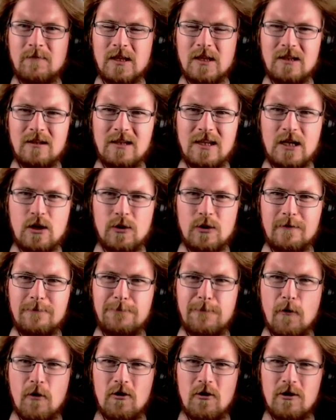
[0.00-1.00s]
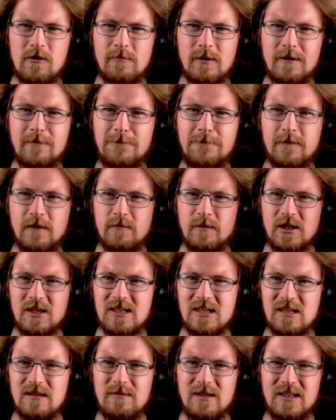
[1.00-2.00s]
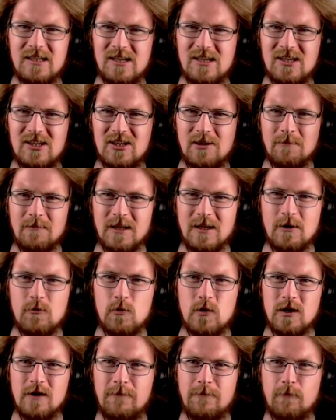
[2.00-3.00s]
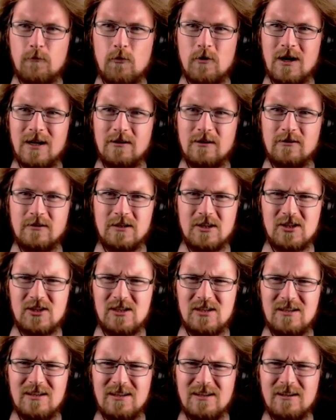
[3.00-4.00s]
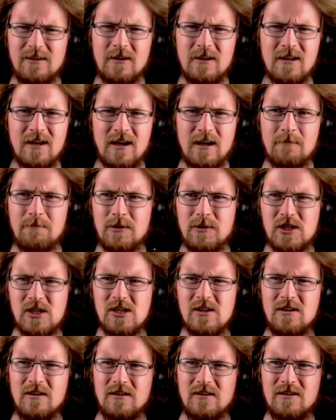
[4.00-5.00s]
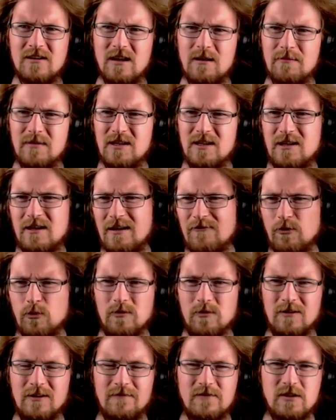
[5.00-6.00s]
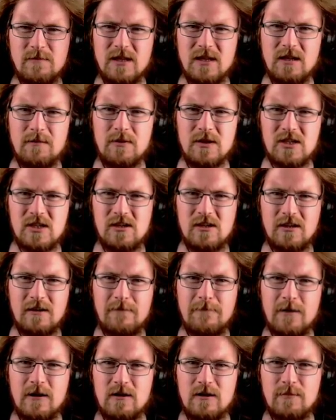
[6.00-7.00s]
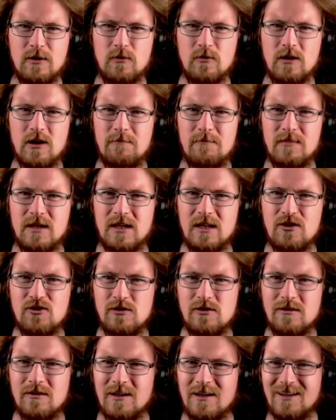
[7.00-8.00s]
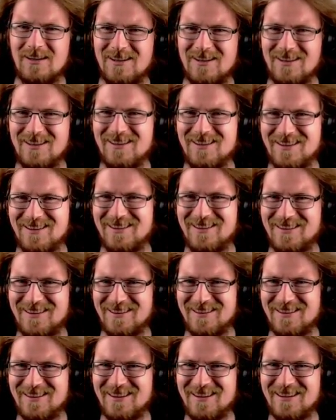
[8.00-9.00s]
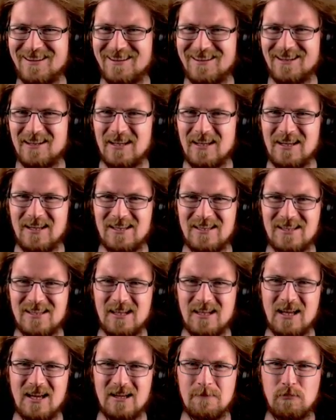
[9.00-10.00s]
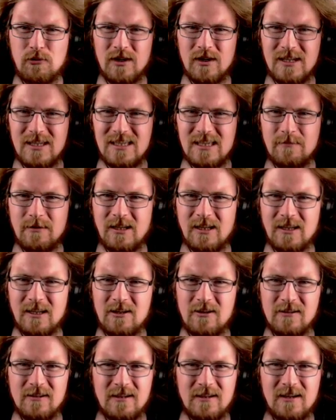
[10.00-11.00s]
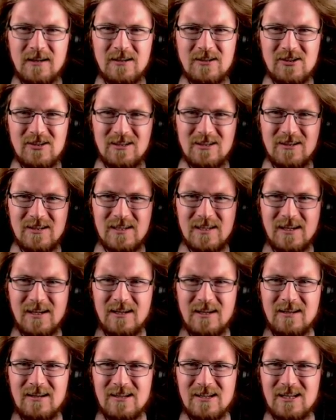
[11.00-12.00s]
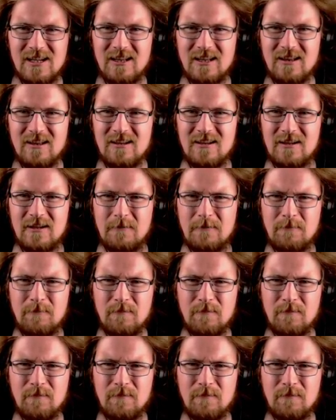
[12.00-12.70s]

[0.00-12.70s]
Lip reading: liquid form of Flummuxium into something worthwhile, you see? And Berserk. I mean, everyone loves a bit of Berserk pheromone combination. It's pretty similarly coloured, and it just looks like a nice little...